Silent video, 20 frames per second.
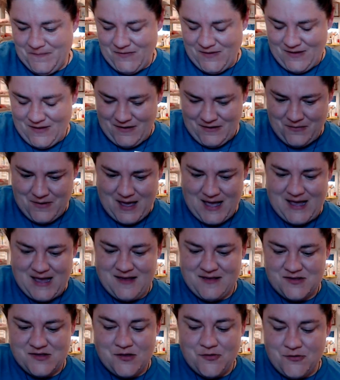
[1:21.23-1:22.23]

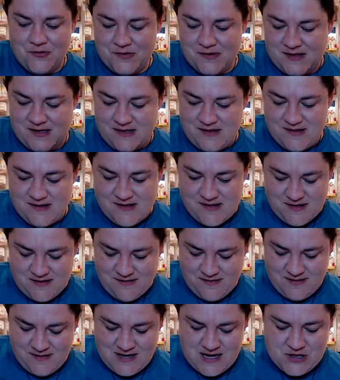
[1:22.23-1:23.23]
Okay, so since
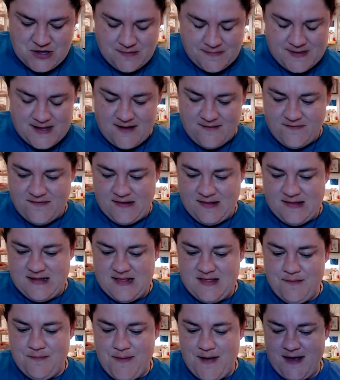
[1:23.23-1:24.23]
Egypt's not feeling
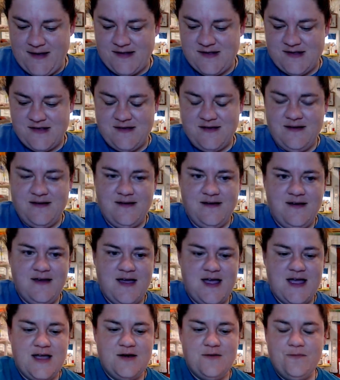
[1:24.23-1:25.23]
the best
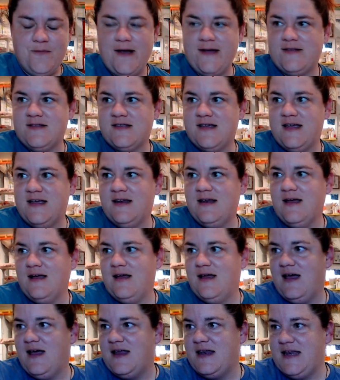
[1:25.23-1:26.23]
and resting,
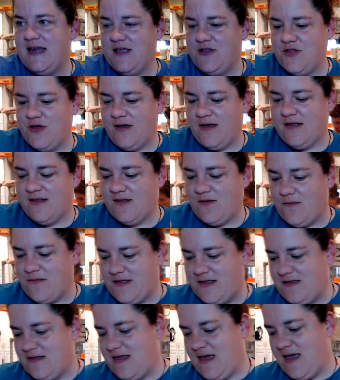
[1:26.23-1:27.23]
uh, Ninja is going
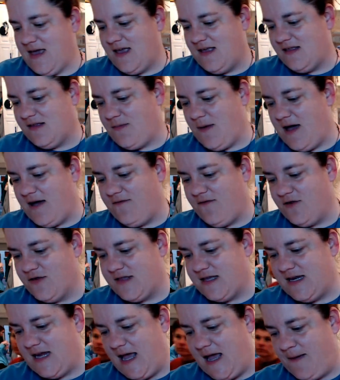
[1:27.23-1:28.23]
to take his spot for
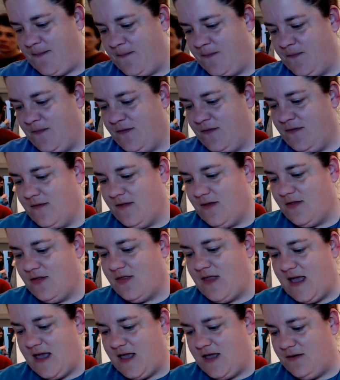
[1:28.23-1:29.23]
today.
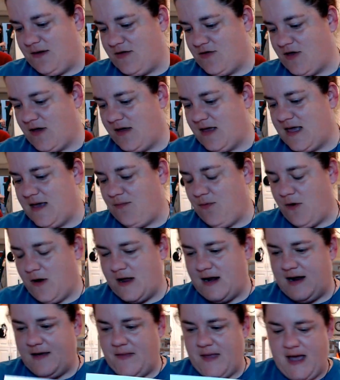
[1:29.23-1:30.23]
Thank you, Ninja. Keep
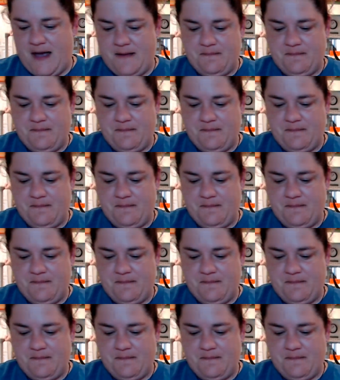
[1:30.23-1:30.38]
working on that.